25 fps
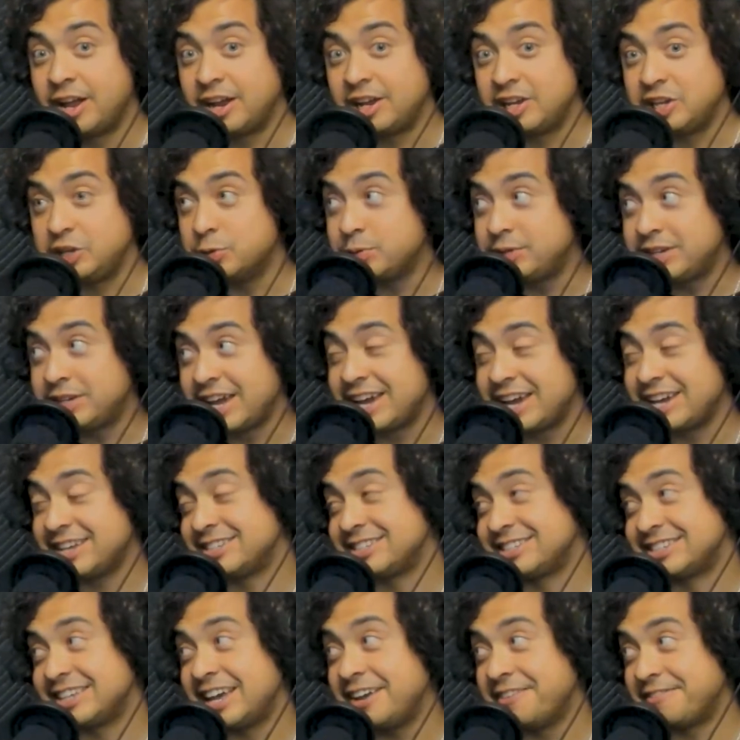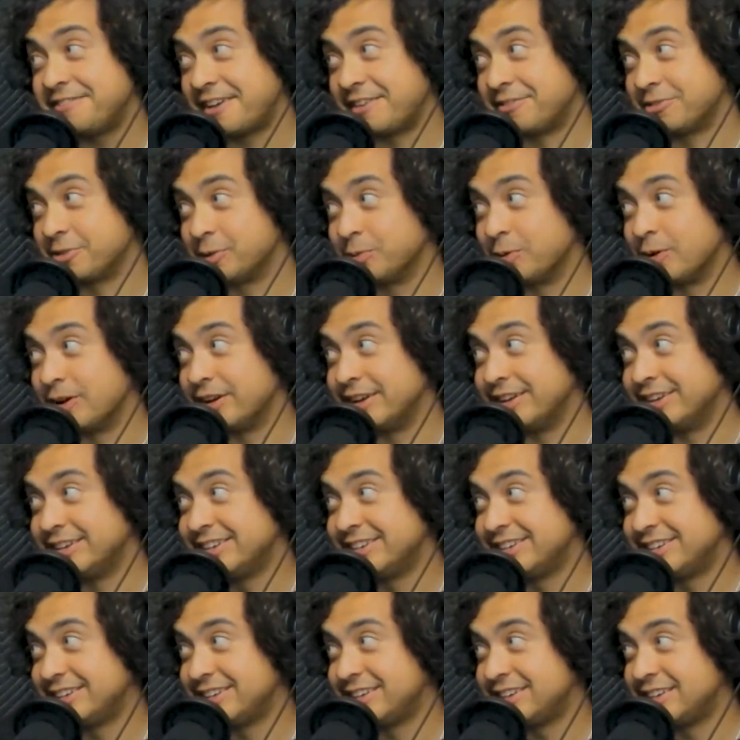You can't save everyone.
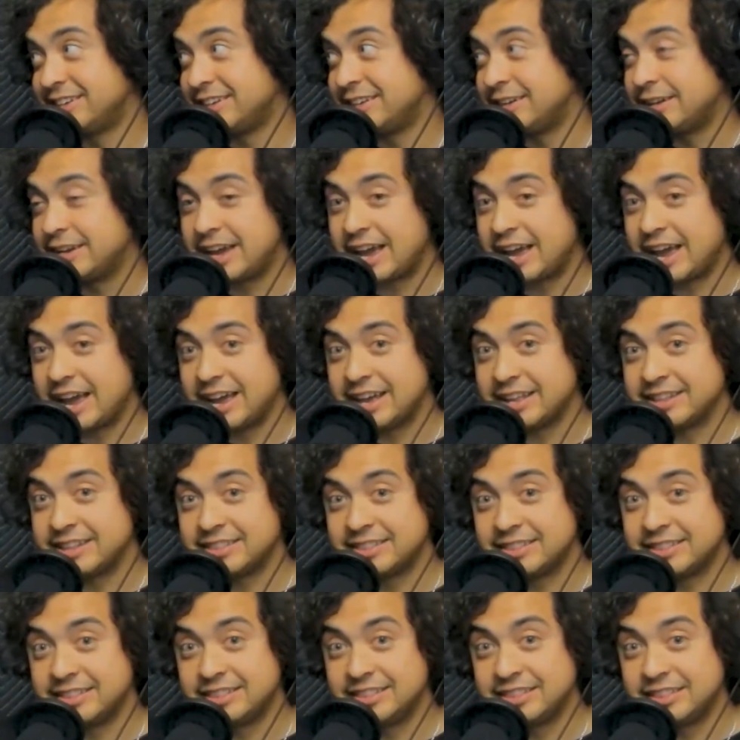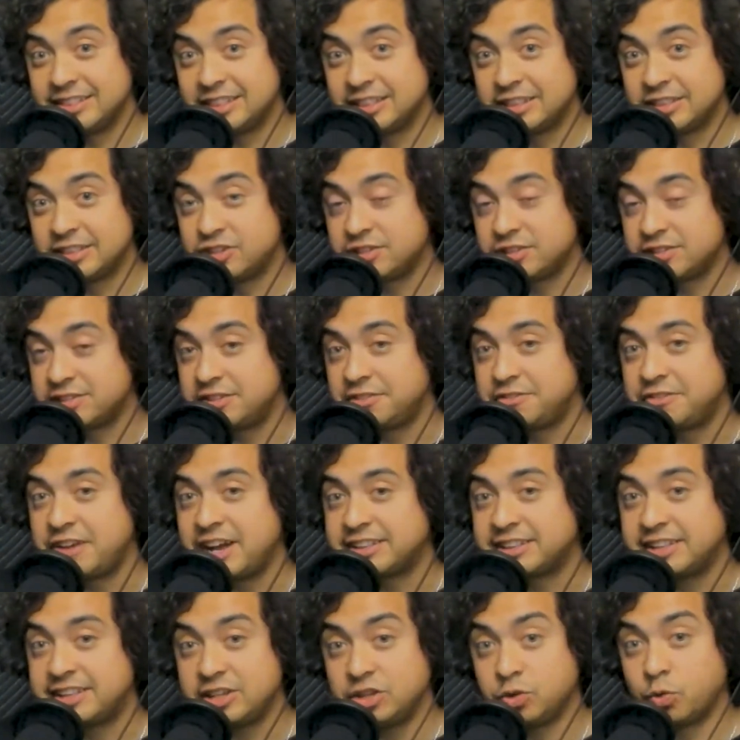Mm -mm. And just the fact
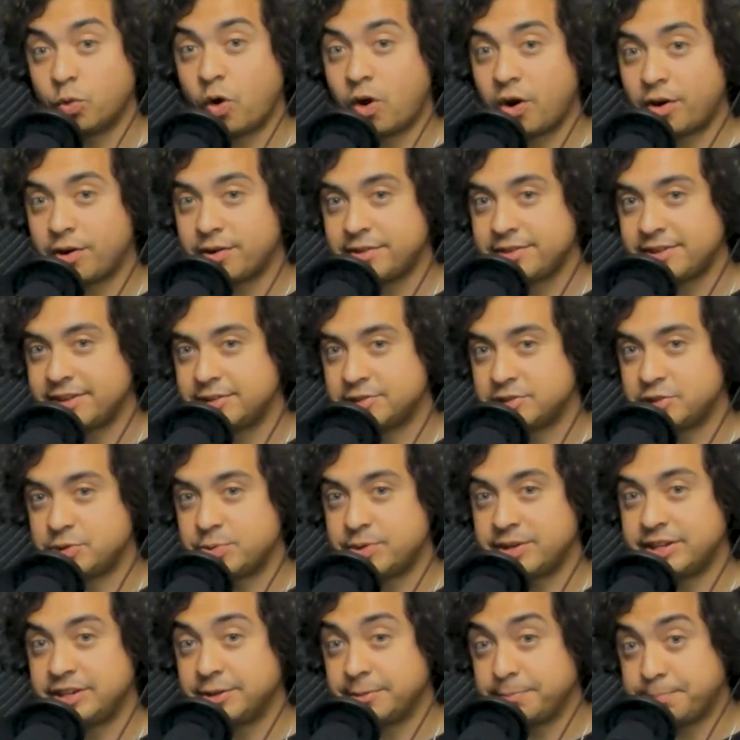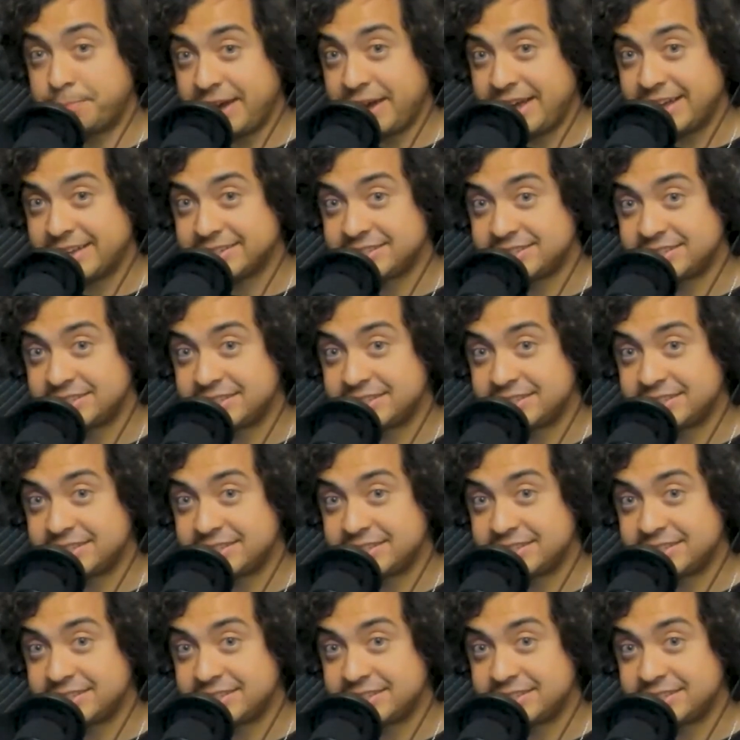that you are there doing your best